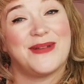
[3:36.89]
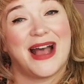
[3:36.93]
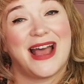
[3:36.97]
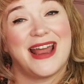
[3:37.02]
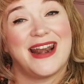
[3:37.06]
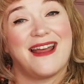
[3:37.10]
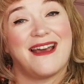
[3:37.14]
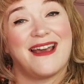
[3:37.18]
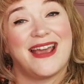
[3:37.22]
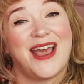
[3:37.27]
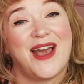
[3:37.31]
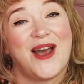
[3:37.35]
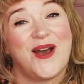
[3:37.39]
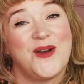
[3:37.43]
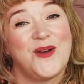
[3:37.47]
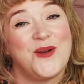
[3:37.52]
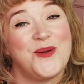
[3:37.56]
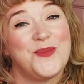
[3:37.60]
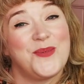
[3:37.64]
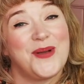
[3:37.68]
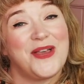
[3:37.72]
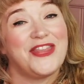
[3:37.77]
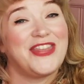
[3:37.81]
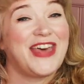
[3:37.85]
and I
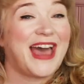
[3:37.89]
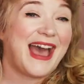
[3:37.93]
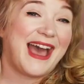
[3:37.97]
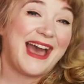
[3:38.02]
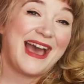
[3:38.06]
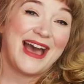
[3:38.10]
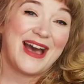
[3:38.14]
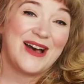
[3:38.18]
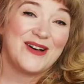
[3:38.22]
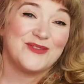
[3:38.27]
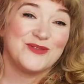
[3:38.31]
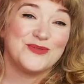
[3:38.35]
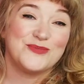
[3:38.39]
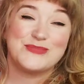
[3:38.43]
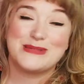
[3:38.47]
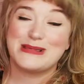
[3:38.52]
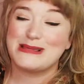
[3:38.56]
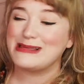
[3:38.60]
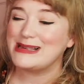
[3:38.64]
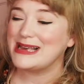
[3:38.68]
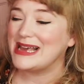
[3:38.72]
hope that helps.